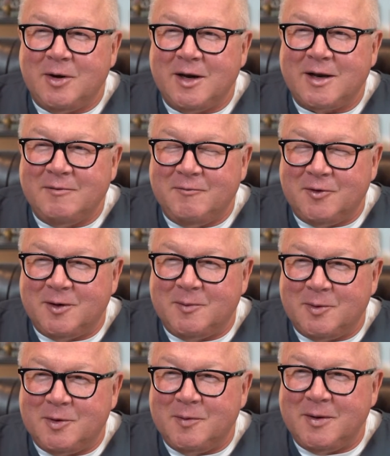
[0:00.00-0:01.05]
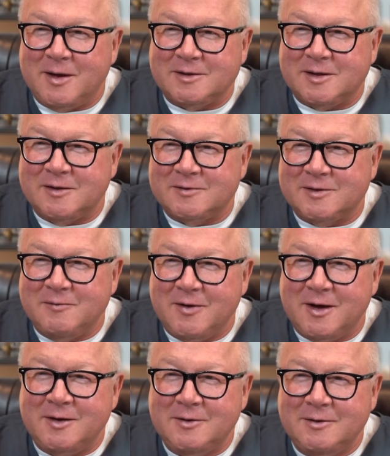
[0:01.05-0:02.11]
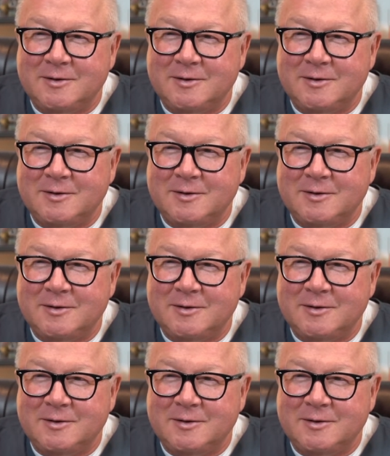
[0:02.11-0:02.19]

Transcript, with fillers: Like I'm full of bowl, but I still have some value.